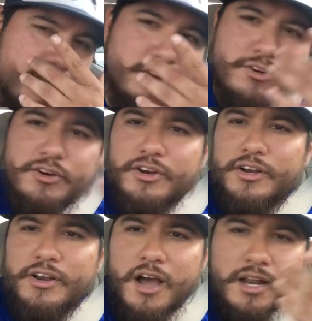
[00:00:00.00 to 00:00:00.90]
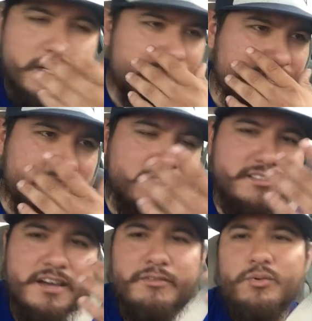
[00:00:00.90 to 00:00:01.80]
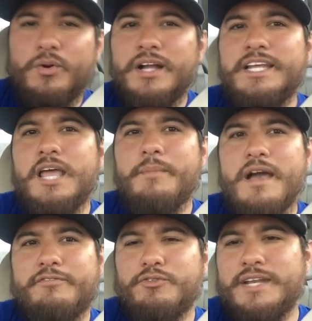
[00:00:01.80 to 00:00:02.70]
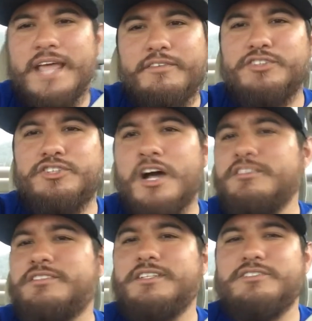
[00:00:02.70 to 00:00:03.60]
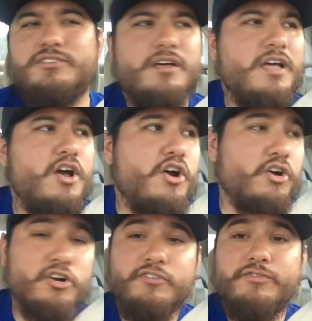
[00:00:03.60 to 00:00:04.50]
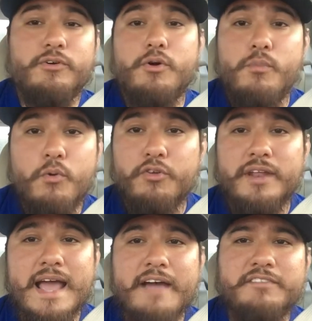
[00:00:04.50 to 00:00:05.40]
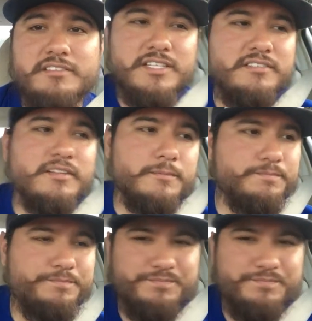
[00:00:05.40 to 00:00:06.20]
then your non existence of a run game after David Johnson is hurt for more than half the season